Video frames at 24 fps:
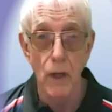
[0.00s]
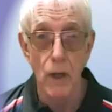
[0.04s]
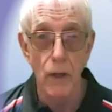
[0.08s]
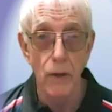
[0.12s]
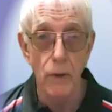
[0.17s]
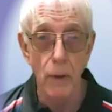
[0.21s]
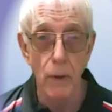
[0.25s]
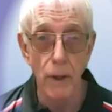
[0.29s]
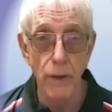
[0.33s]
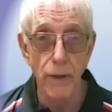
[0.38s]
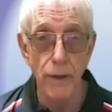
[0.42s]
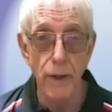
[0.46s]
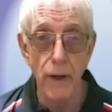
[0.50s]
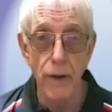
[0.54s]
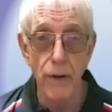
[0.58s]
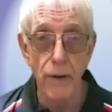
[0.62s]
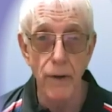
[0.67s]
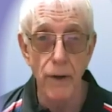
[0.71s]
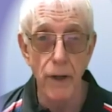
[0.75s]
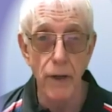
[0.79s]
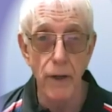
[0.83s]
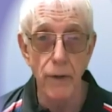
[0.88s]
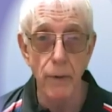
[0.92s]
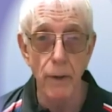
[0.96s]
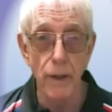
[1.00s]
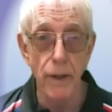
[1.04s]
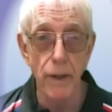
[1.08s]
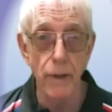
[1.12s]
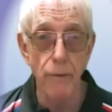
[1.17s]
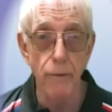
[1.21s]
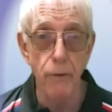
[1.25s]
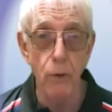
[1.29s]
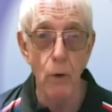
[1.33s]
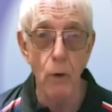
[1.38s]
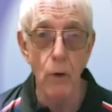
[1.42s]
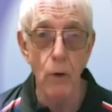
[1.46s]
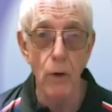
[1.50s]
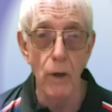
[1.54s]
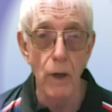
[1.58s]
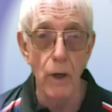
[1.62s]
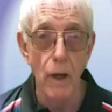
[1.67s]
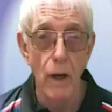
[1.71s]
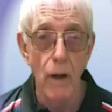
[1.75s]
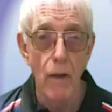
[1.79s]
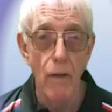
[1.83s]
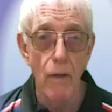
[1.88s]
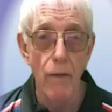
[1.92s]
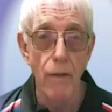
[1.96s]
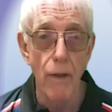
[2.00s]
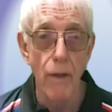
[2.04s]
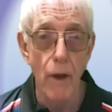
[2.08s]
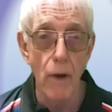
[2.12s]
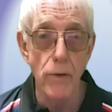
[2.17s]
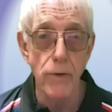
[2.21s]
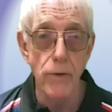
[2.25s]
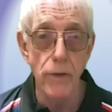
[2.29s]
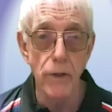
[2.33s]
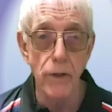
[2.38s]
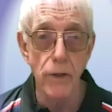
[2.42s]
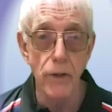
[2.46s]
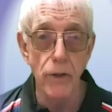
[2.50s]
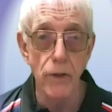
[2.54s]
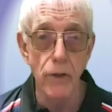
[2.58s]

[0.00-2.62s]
24,000